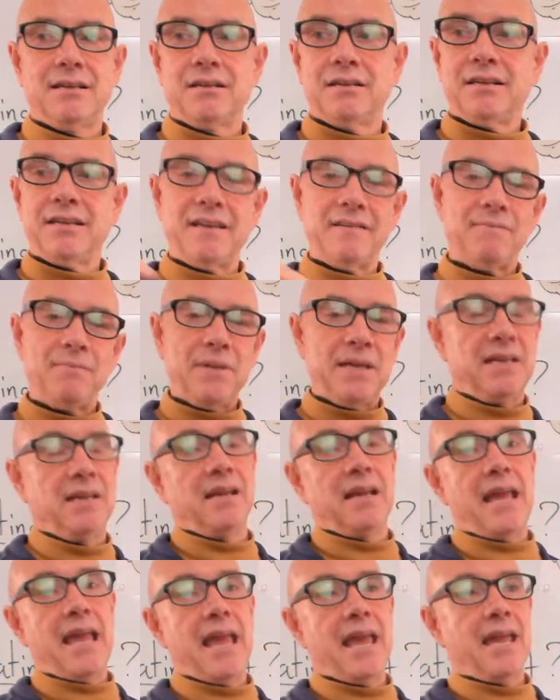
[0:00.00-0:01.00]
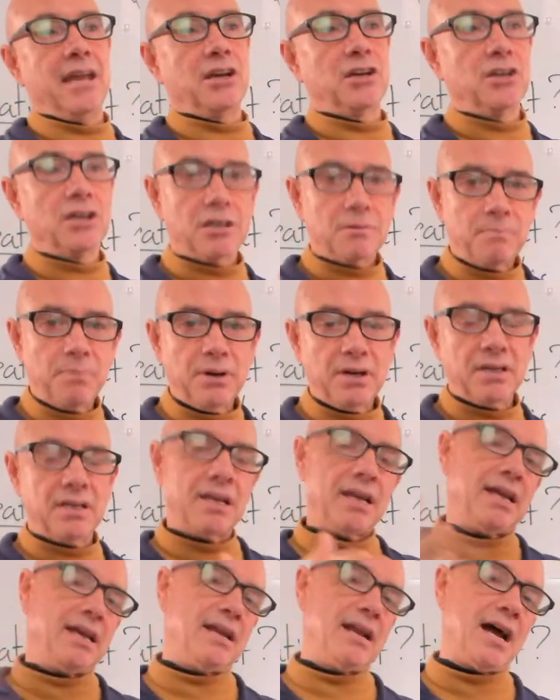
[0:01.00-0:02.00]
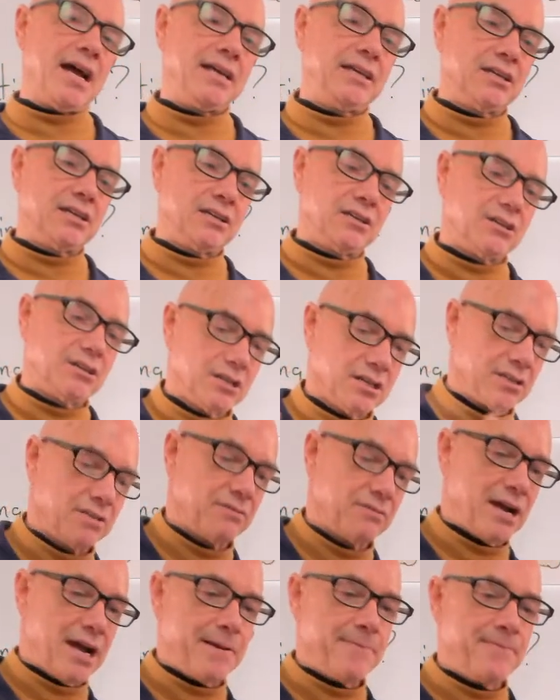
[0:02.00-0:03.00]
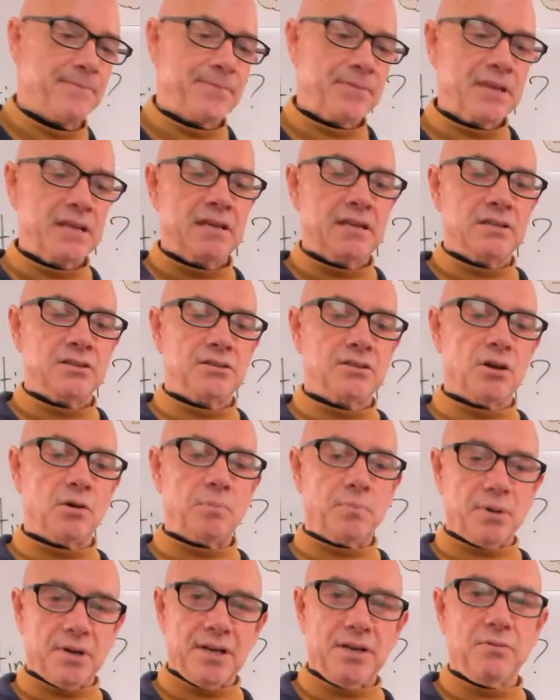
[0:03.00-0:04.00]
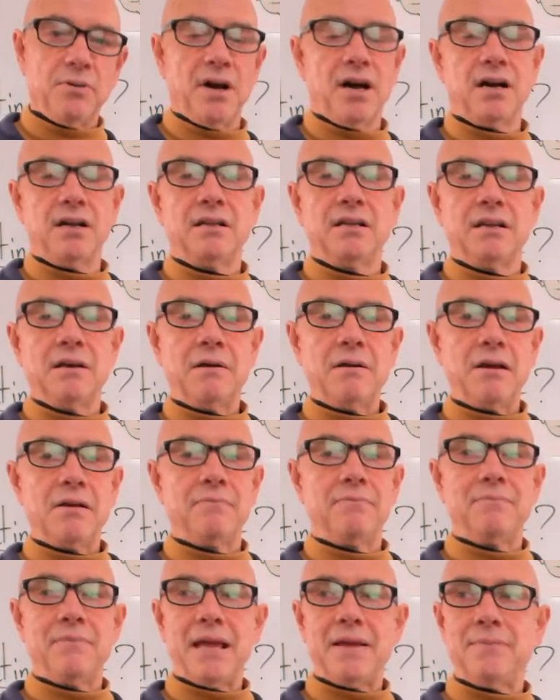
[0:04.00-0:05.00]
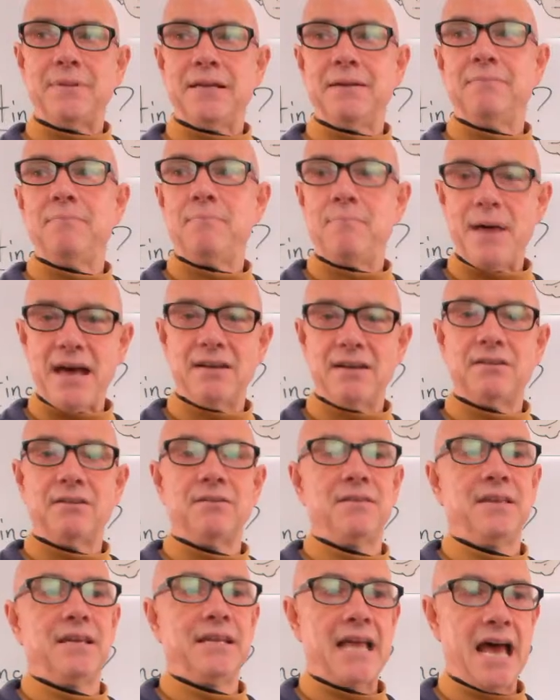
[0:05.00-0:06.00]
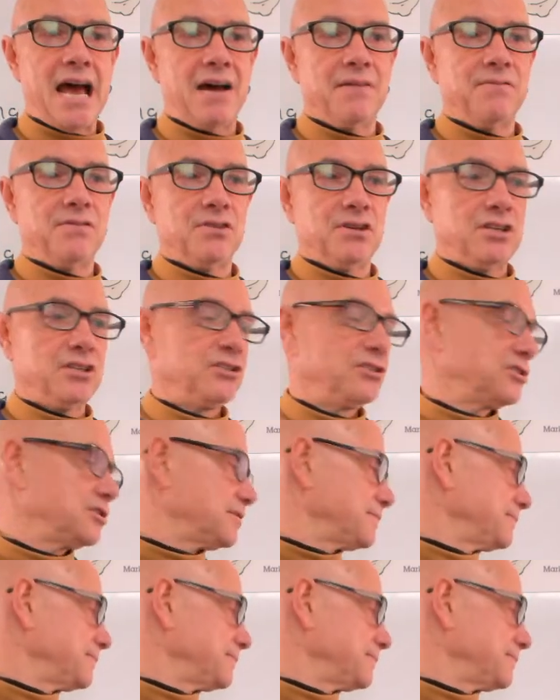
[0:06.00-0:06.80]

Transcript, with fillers: Give me a cookbook and I can cook, right? So pretty well, maybe better than average.